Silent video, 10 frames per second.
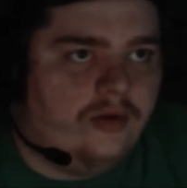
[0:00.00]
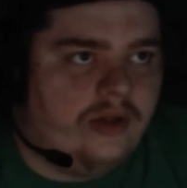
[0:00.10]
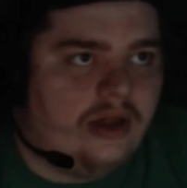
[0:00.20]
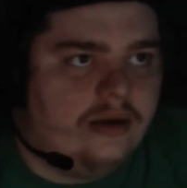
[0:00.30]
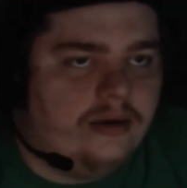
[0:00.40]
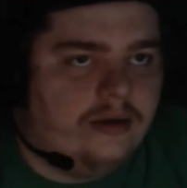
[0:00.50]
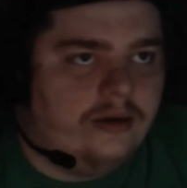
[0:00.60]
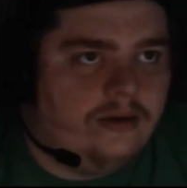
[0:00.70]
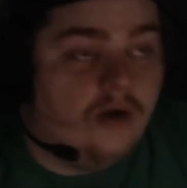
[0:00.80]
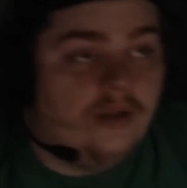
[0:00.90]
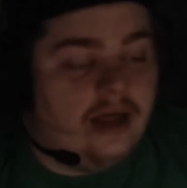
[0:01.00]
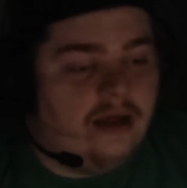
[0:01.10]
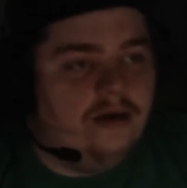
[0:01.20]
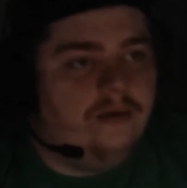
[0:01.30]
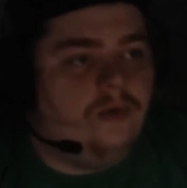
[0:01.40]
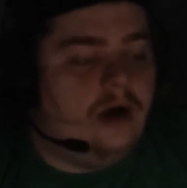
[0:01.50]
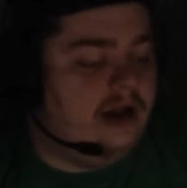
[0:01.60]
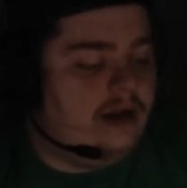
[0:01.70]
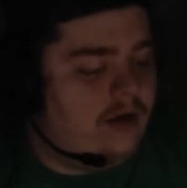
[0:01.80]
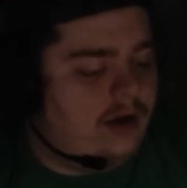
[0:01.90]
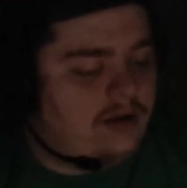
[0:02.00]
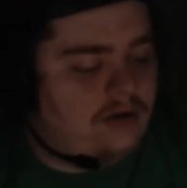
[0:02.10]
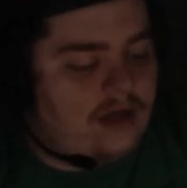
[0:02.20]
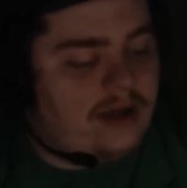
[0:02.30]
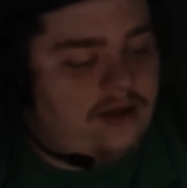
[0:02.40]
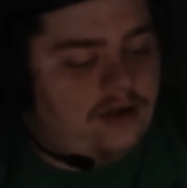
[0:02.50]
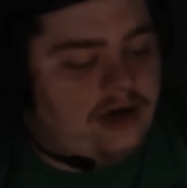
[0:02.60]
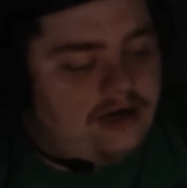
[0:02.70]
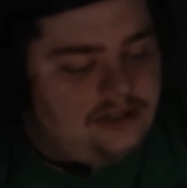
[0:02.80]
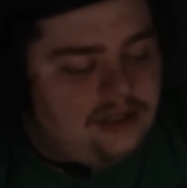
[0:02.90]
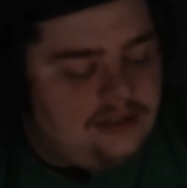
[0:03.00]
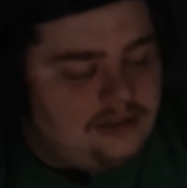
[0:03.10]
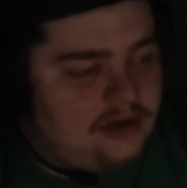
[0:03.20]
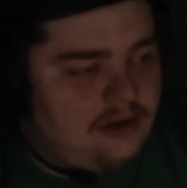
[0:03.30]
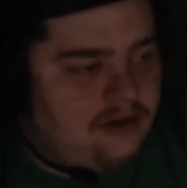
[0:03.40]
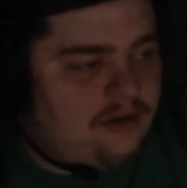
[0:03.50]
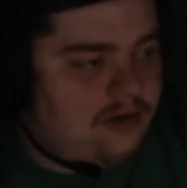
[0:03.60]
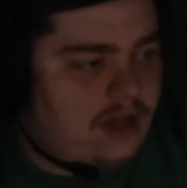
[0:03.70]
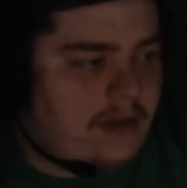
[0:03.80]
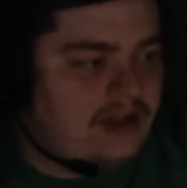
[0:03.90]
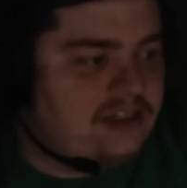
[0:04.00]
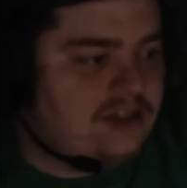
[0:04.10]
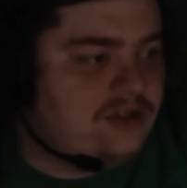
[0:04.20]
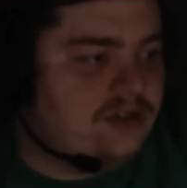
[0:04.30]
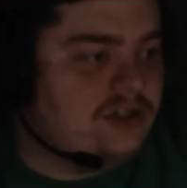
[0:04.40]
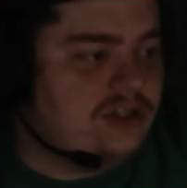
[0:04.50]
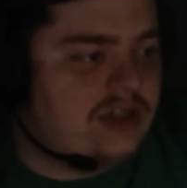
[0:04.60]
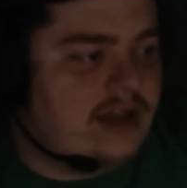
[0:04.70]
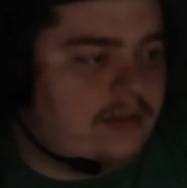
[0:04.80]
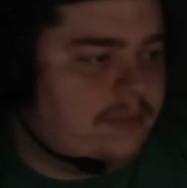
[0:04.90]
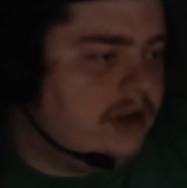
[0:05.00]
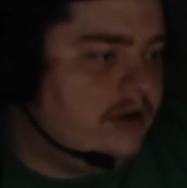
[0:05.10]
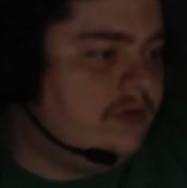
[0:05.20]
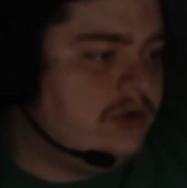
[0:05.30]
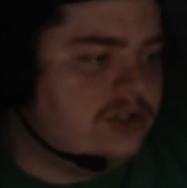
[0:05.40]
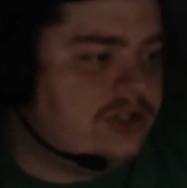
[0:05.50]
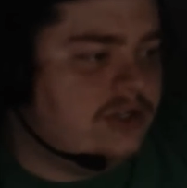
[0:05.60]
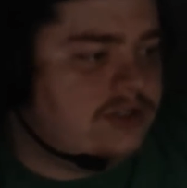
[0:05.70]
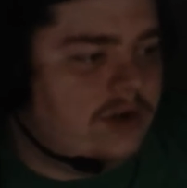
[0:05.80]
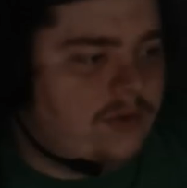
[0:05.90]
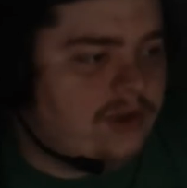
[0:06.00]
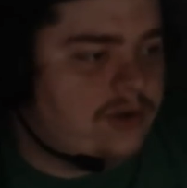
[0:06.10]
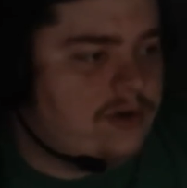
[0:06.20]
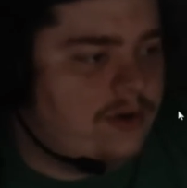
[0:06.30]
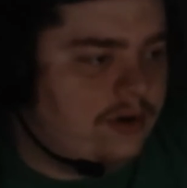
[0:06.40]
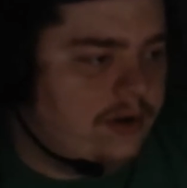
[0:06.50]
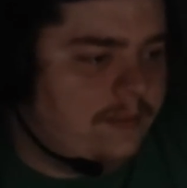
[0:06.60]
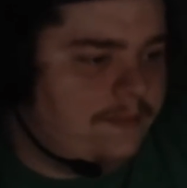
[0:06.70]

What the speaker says: I didn't know that. Well, I didn't know I could do that. There actually is a like my sister just says I have to be careful because she doesn't know either.